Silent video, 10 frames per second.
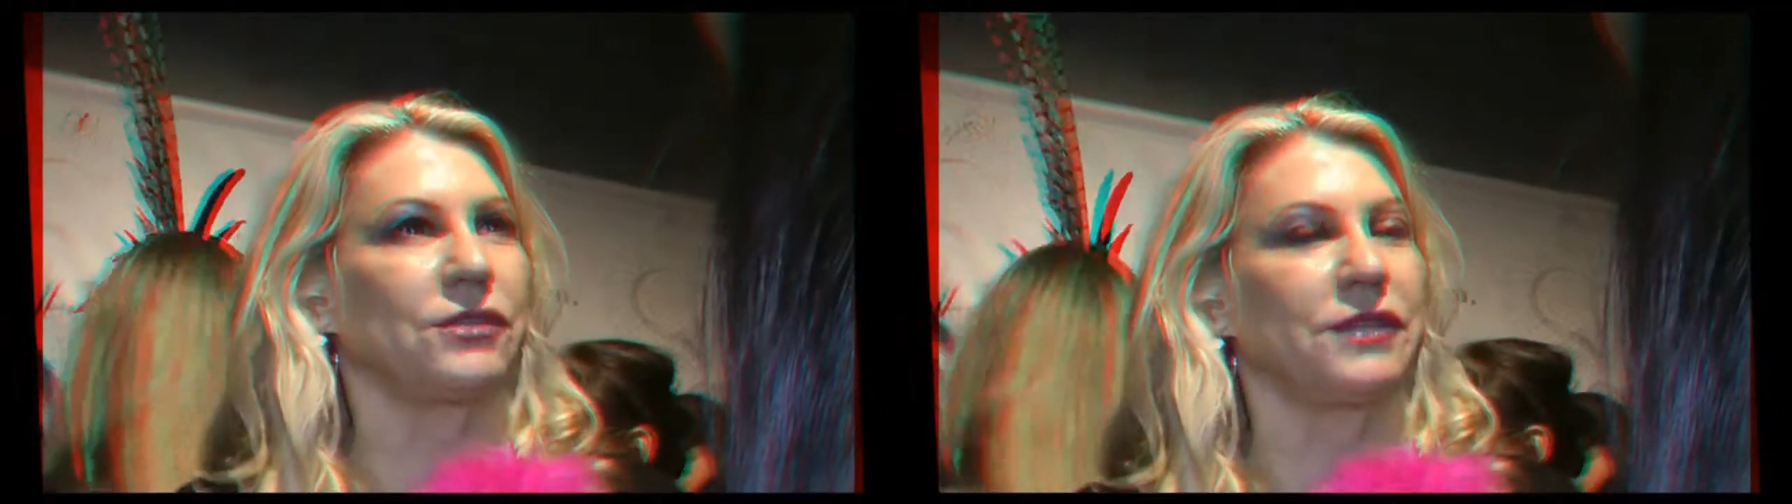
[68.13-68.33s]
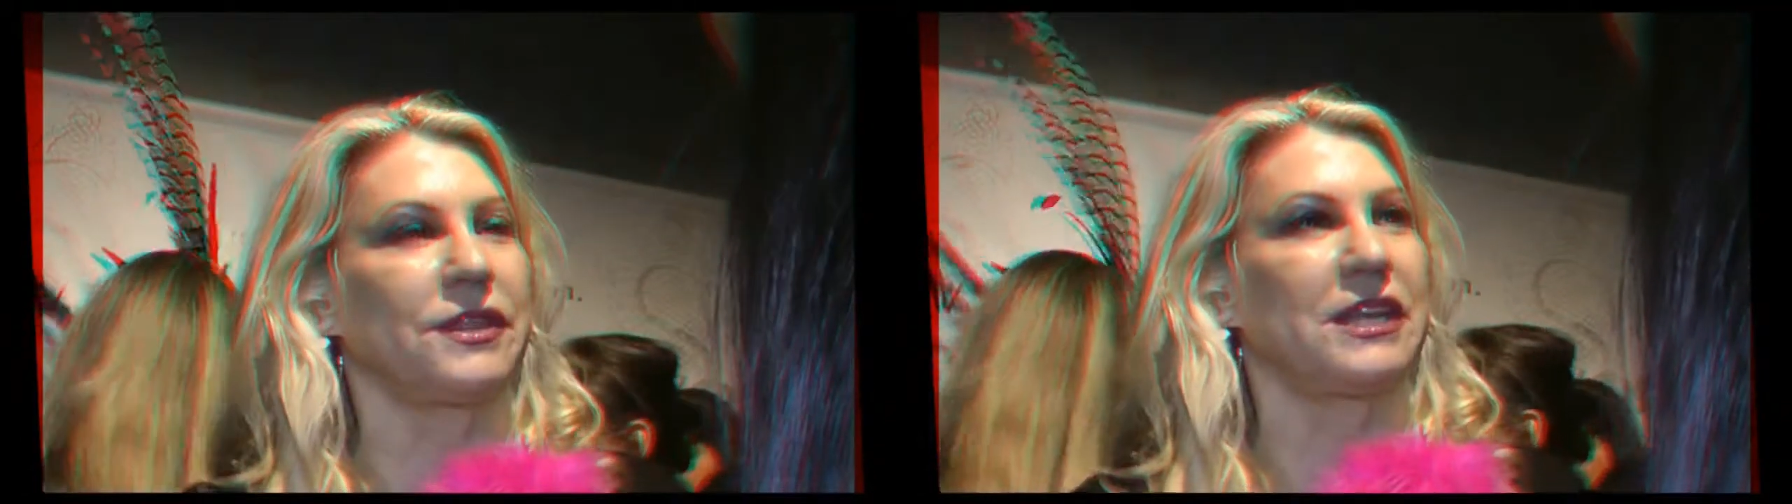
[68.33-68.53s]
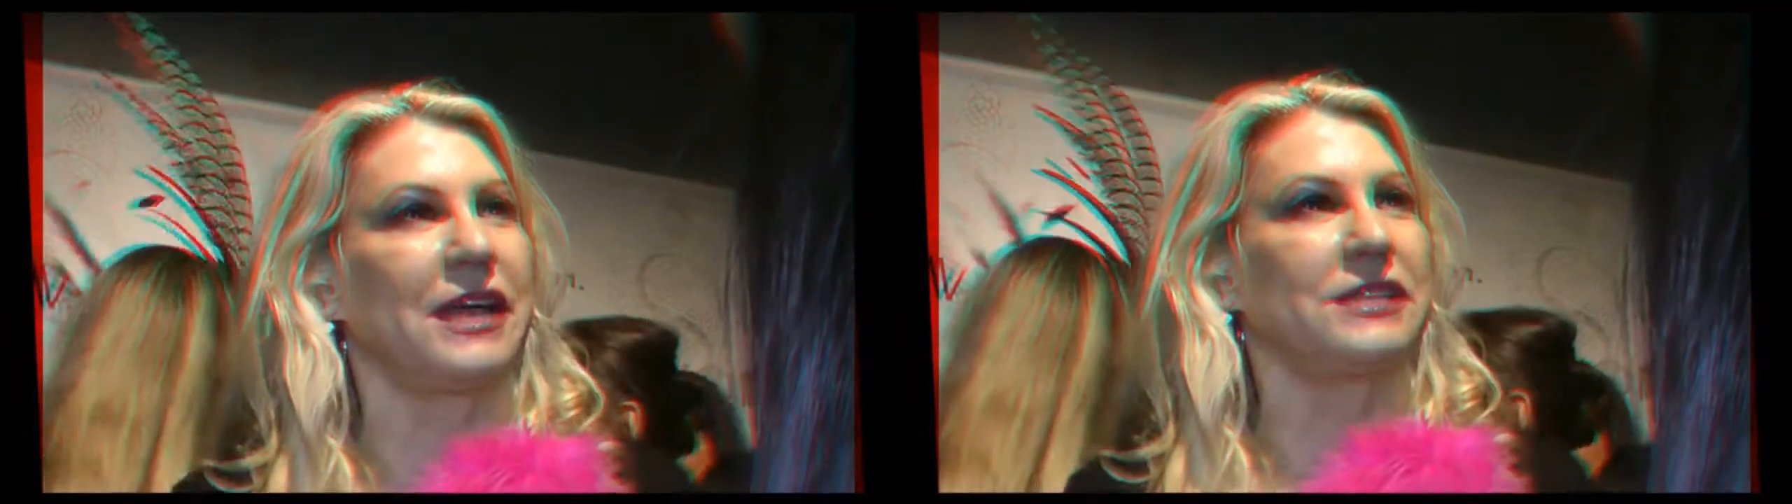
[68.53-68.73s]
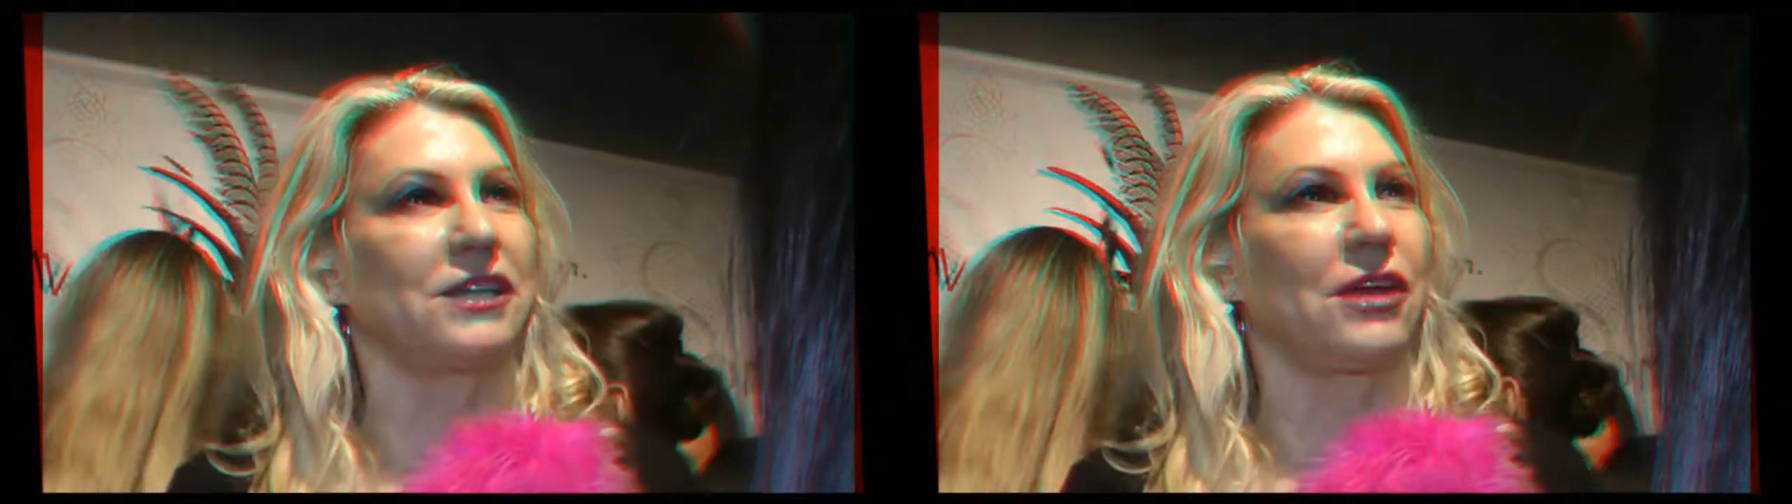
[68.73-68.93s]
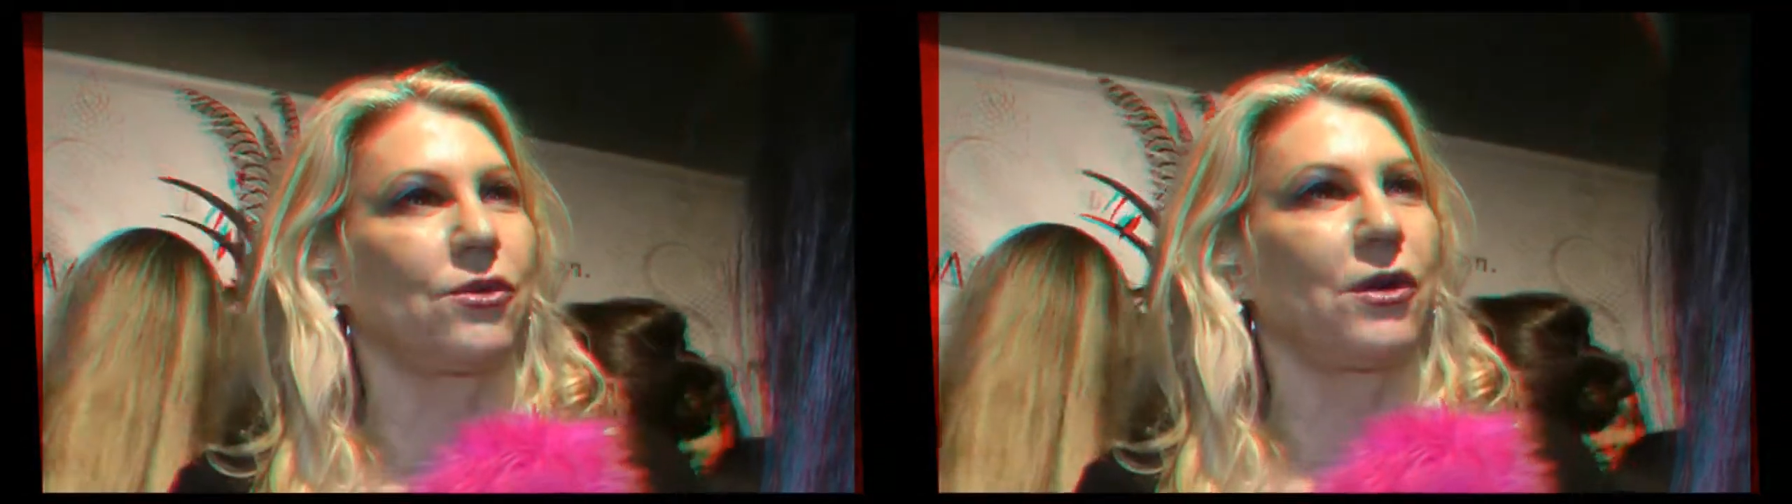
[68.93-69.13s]

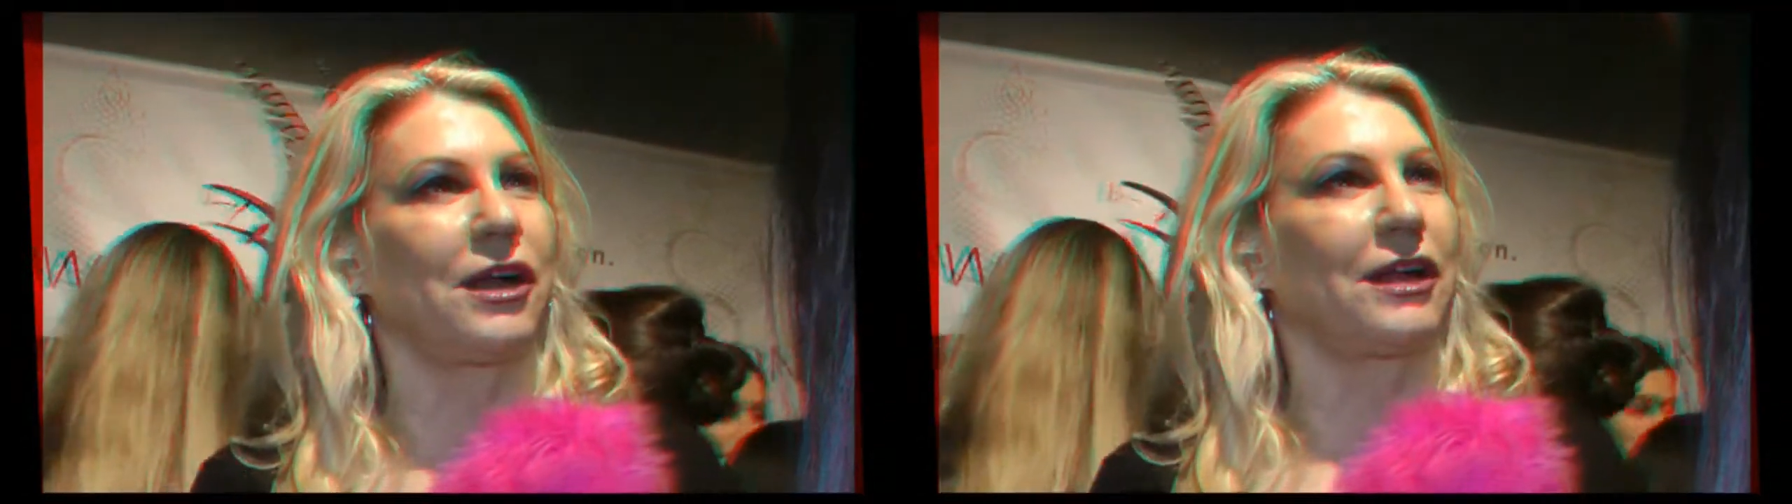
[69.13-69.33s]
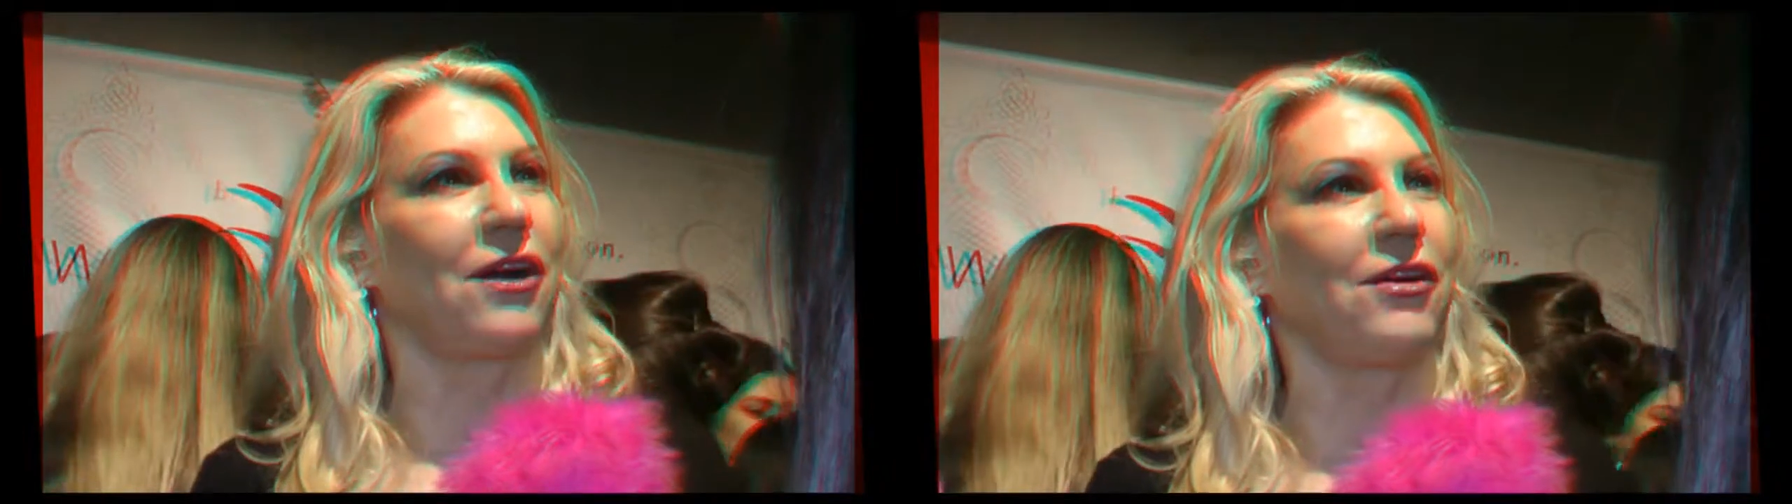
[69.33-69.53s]
childrenofthenight.org.